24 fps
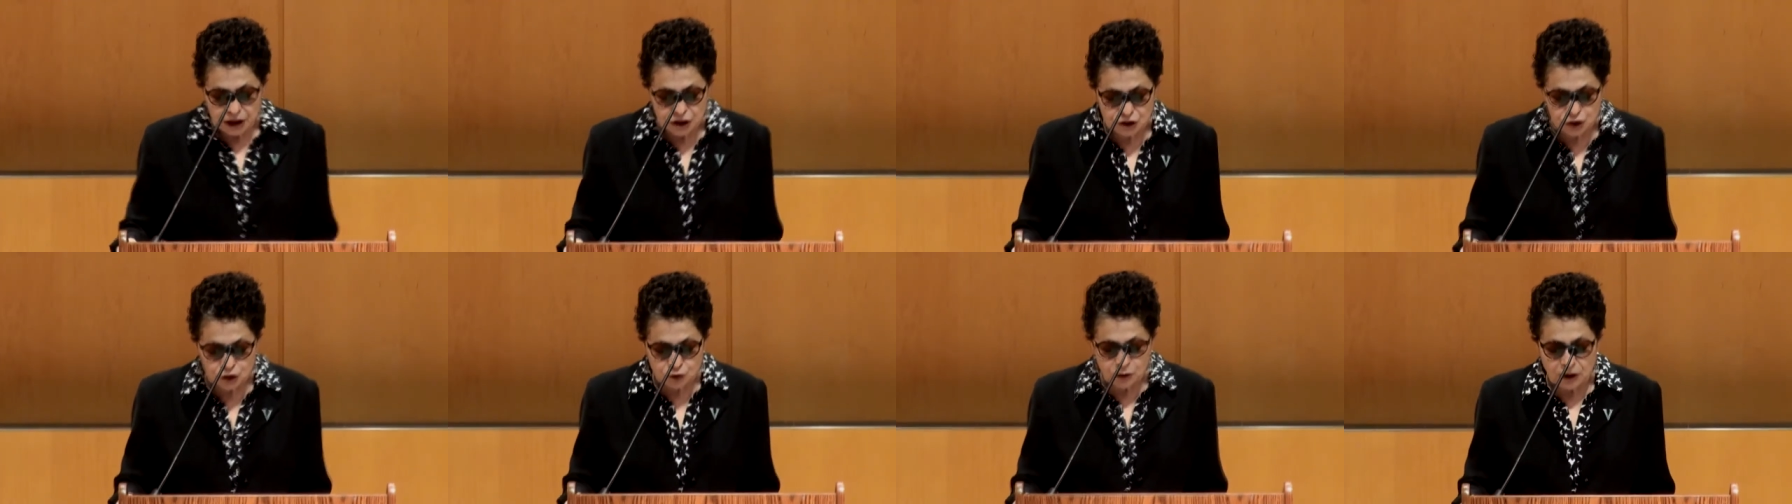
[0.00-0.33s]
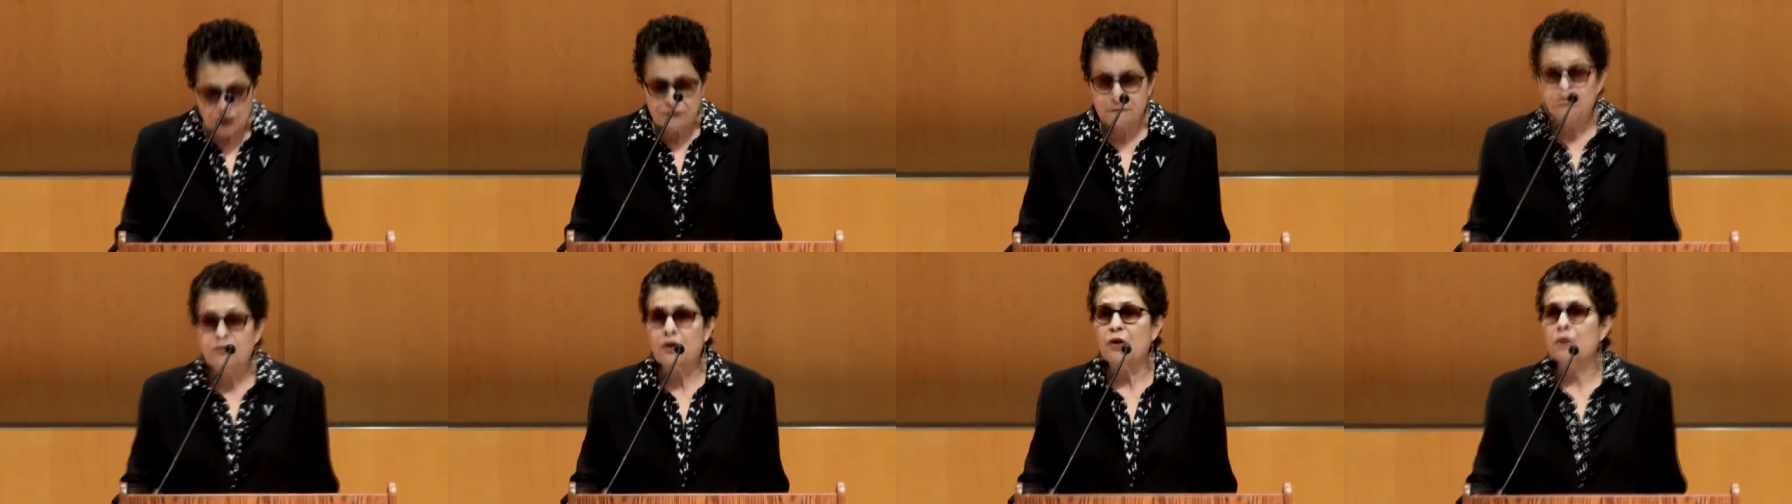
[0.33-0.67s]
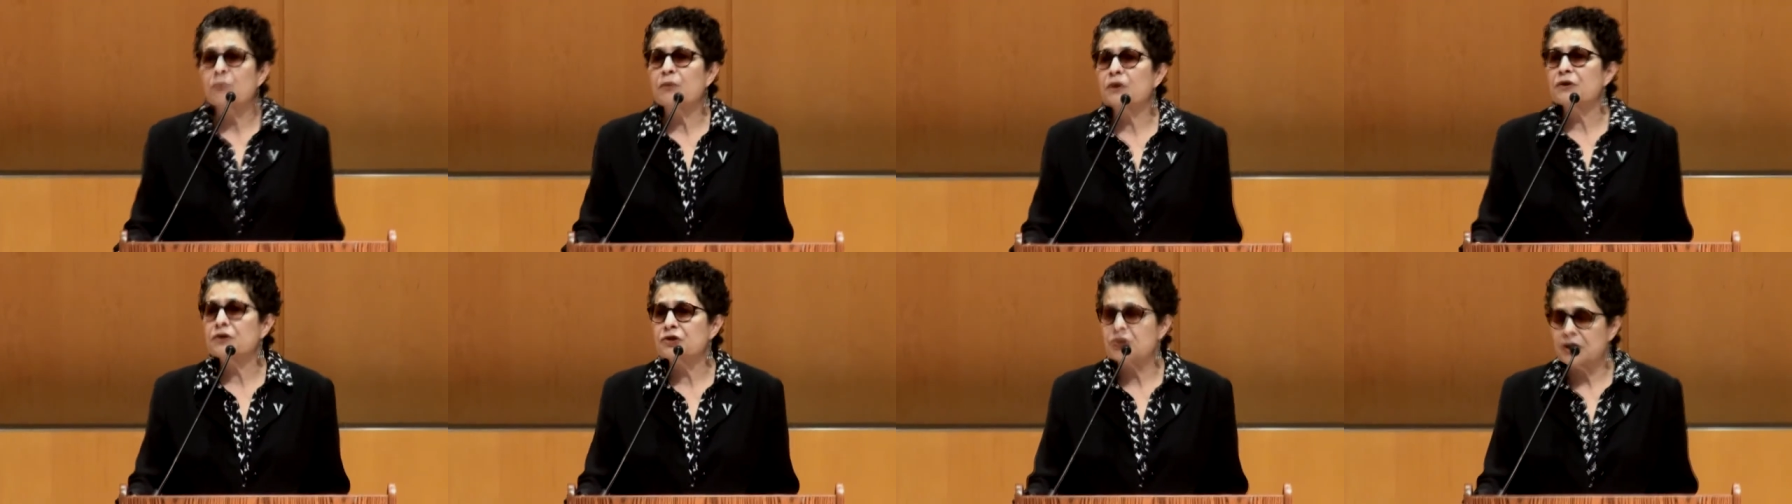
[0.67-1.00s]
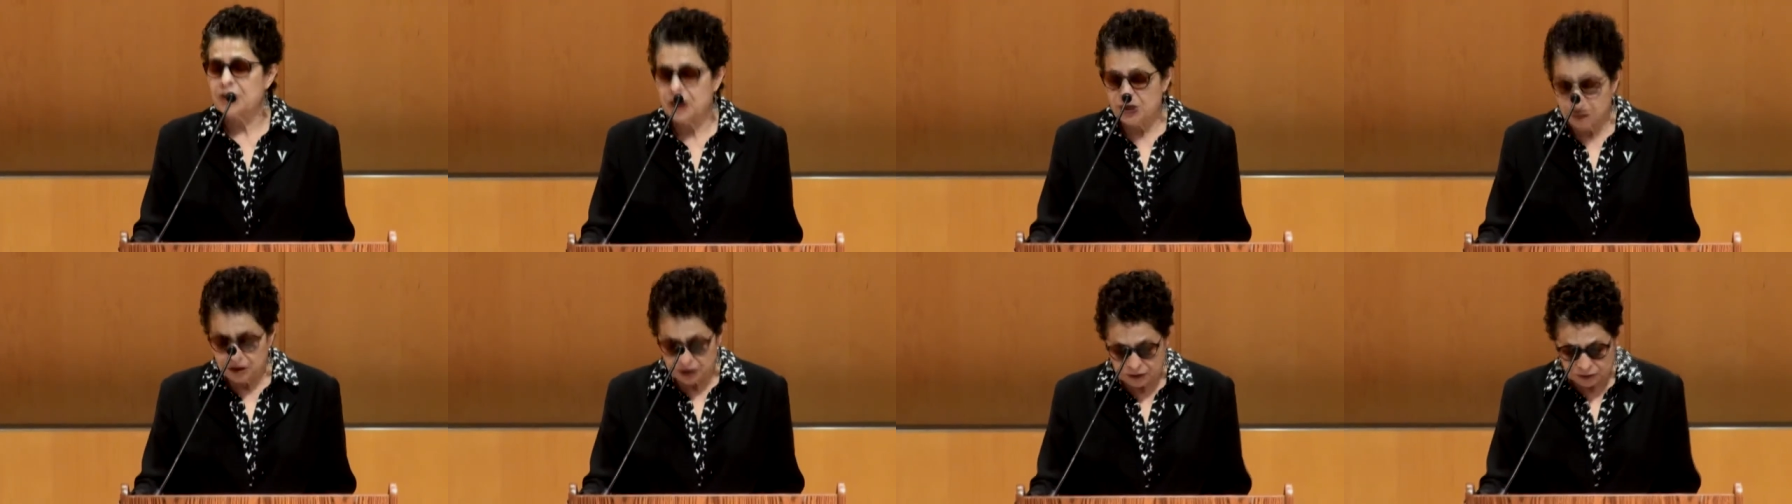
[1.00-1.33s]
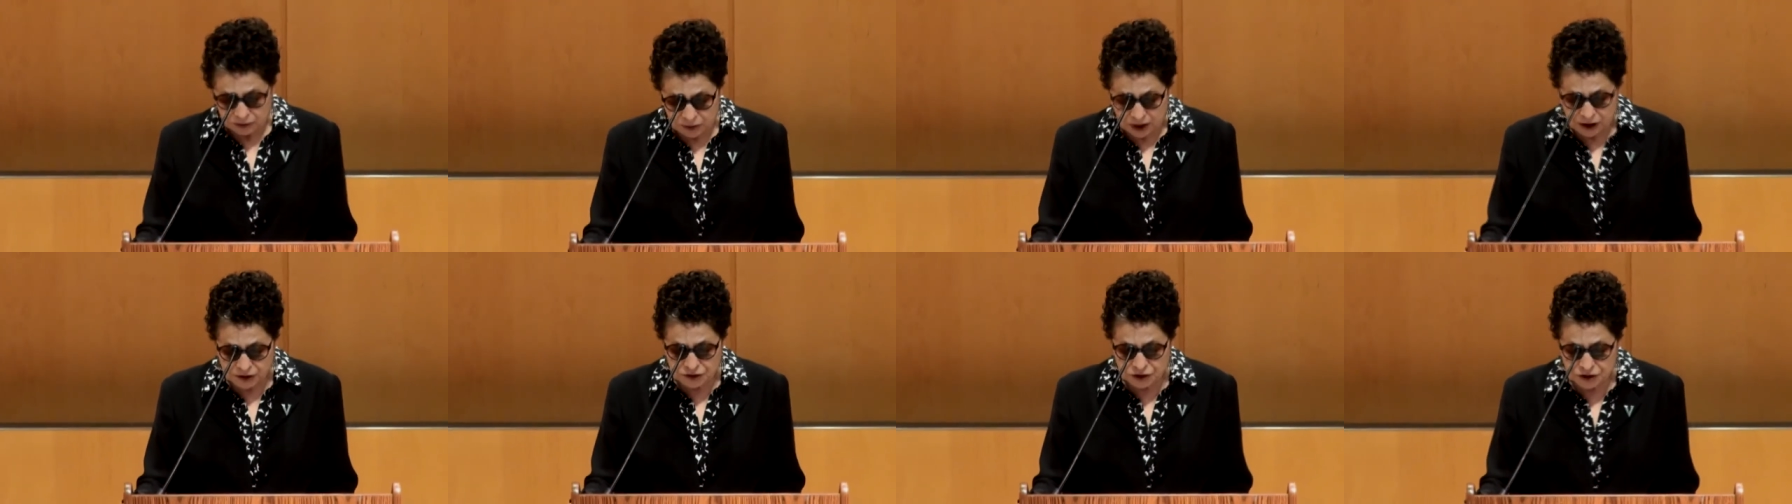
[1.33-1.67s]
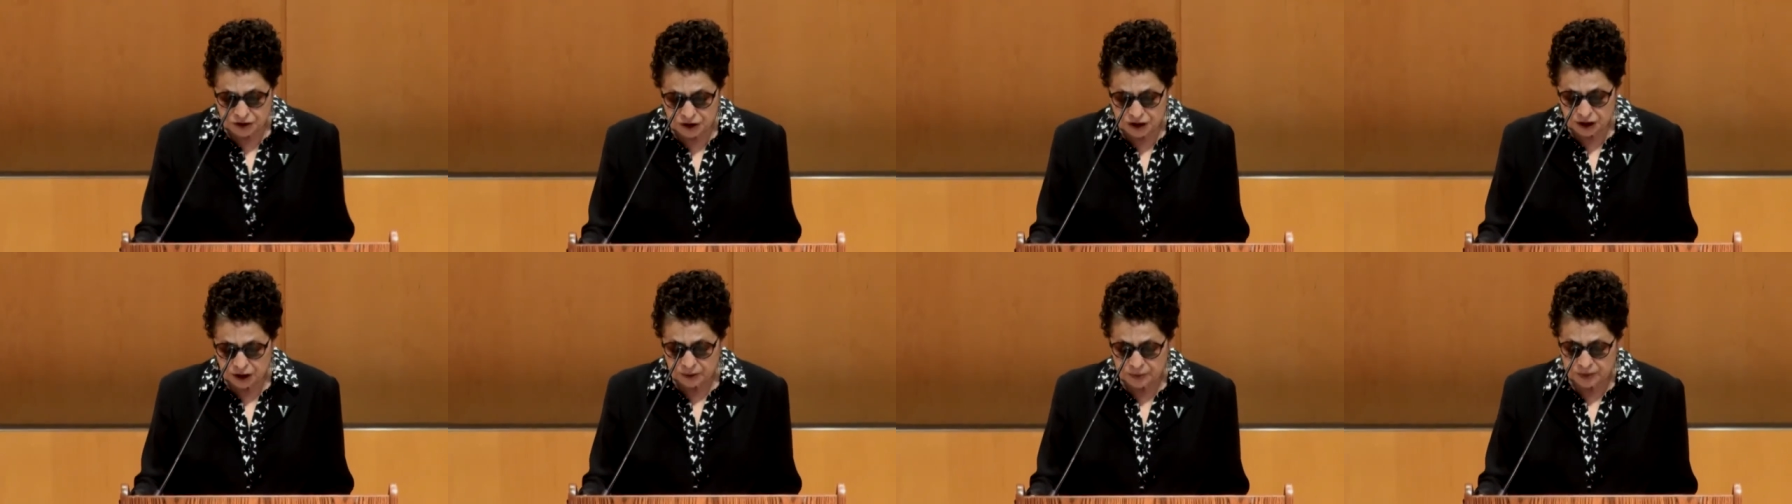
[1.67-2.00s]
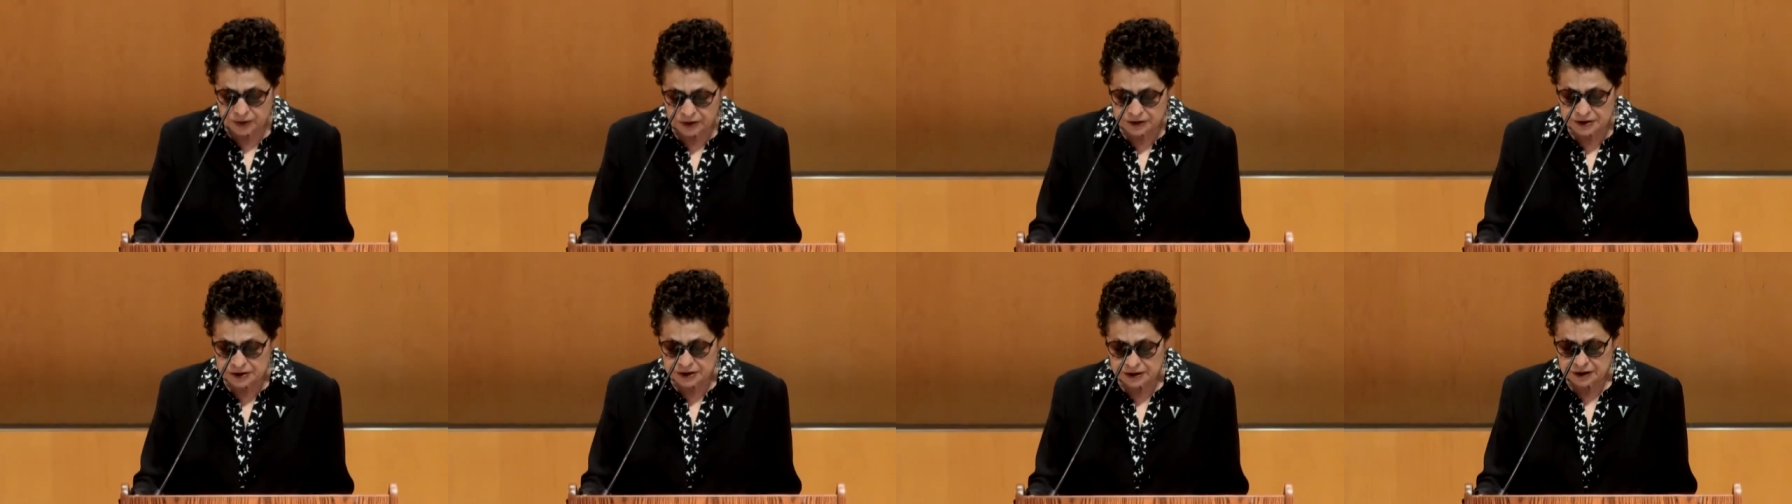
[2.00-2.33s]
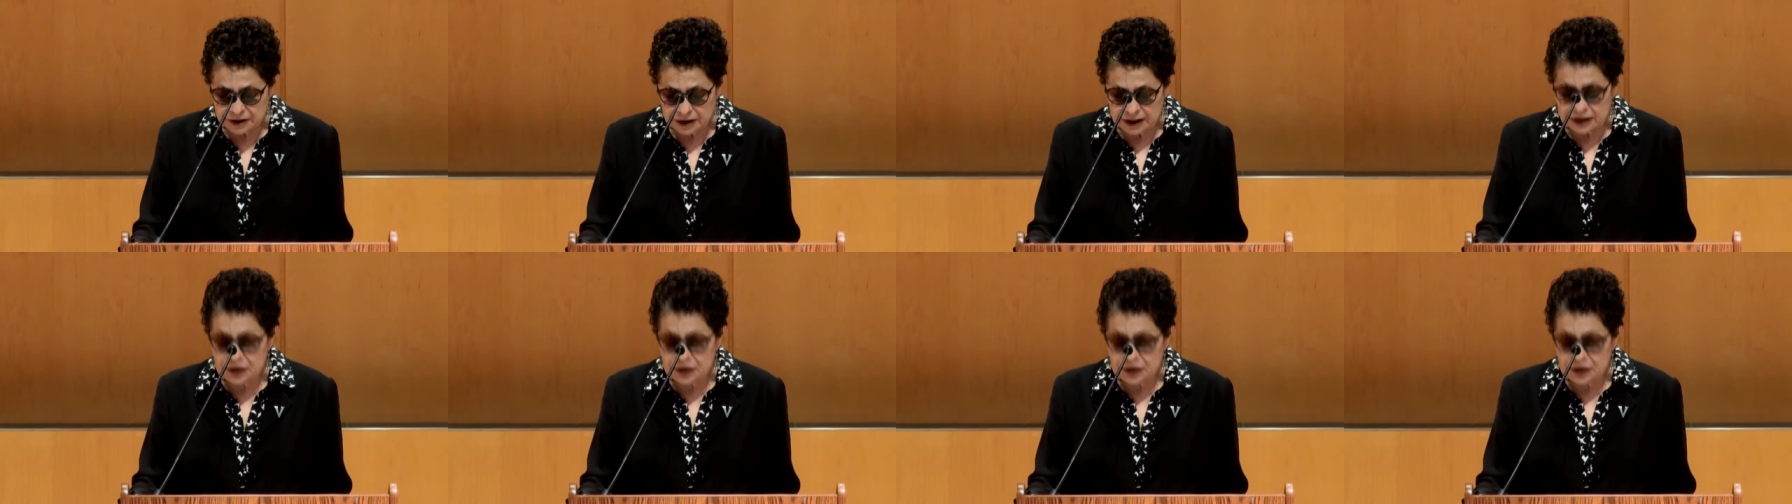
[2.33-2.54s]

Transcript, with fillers: to our former chair, Roger Gilbert,